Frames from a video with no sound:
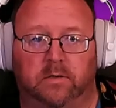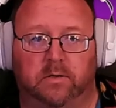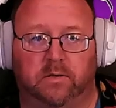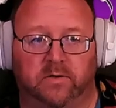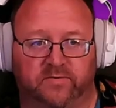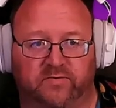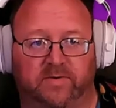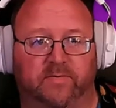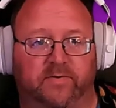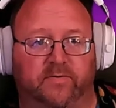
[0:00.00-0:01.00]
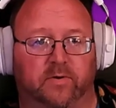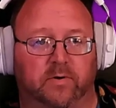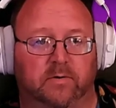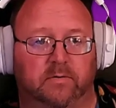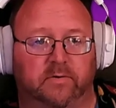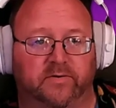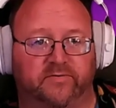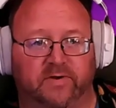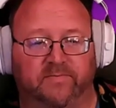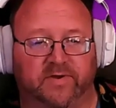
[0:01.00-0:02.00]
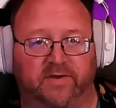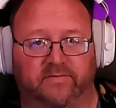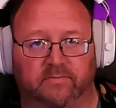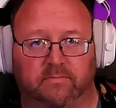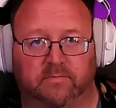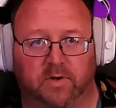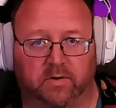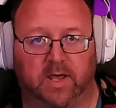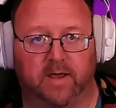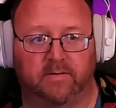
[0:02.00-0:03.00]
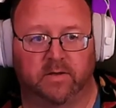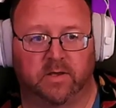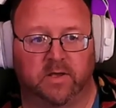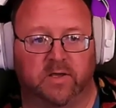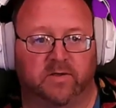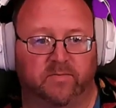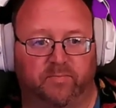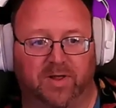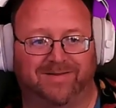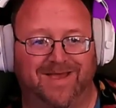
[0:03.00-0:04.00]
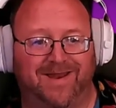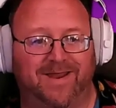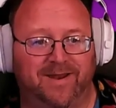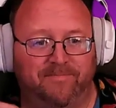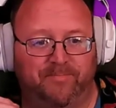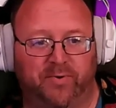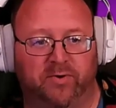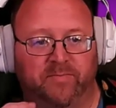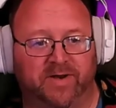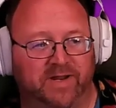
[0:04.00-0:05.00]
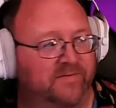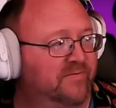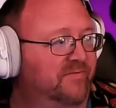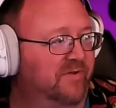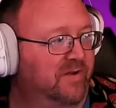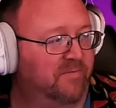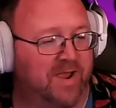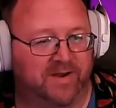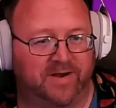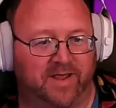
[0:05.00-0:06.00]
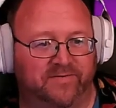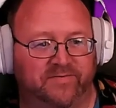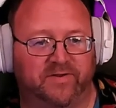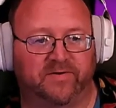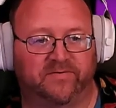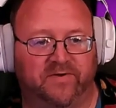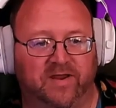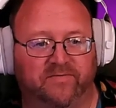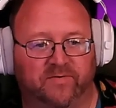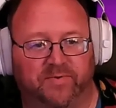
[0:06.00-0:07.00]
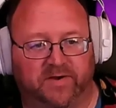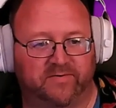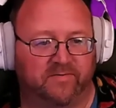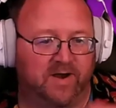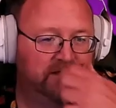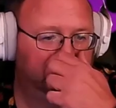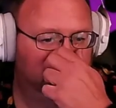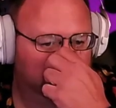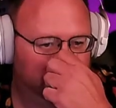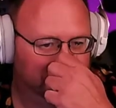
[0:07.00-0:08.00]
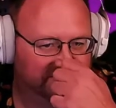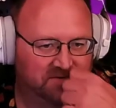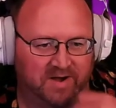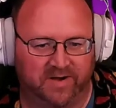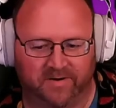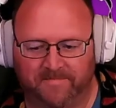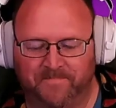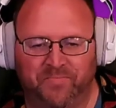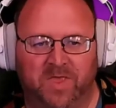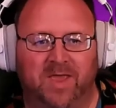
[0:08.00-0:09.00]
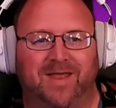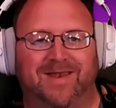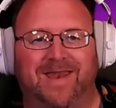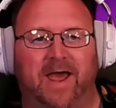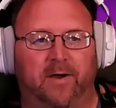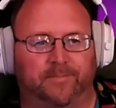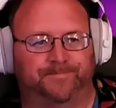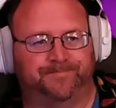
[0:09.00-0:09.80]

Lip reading: your stream controller, your stream station. Okay. Plug that in. Boom. It instantly recognizes it. It'll change the picture right here to this right here. Now,